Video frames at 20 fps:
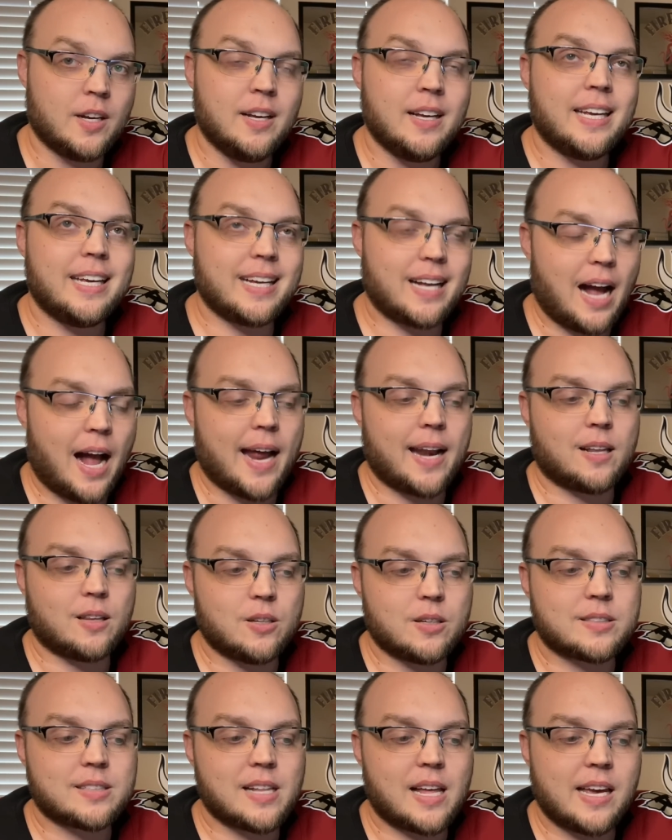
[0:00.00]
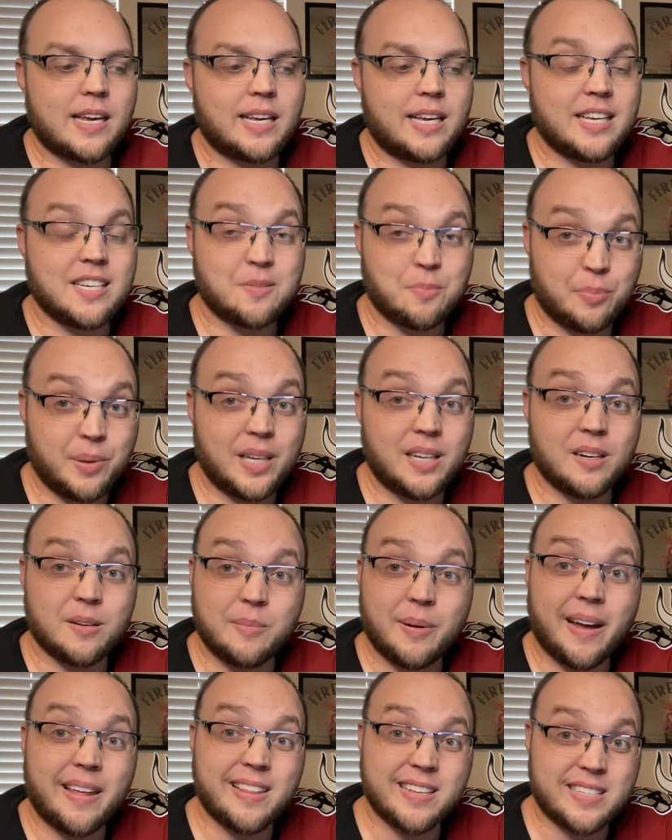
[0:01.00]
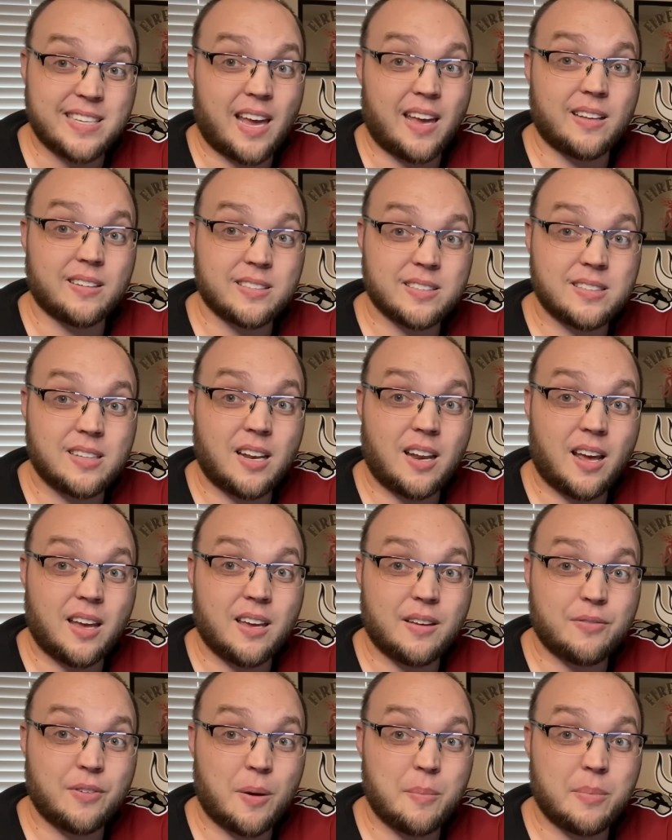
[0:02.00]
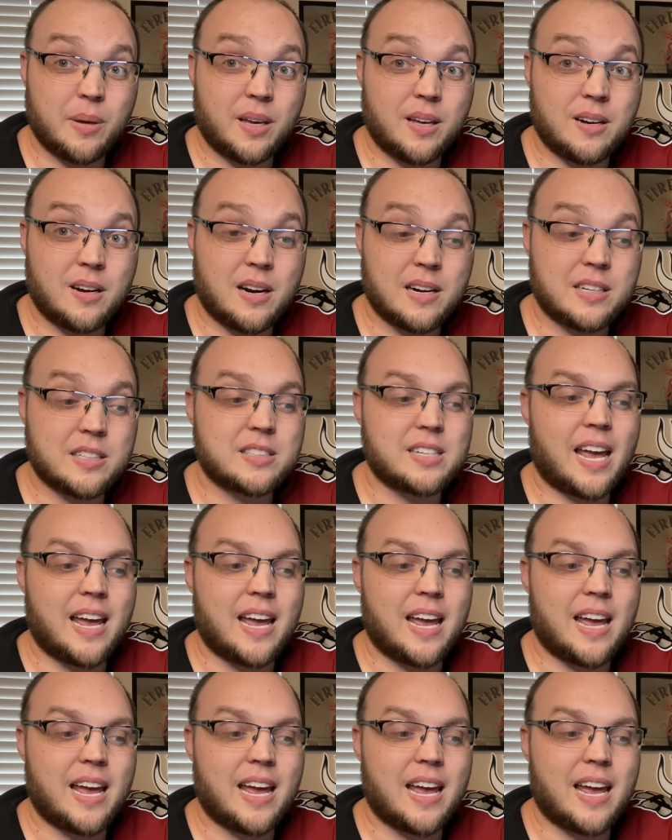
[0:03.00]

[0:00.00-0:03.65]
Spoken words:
He kind of looks like he's beaten by the scales today, if I'm being honest,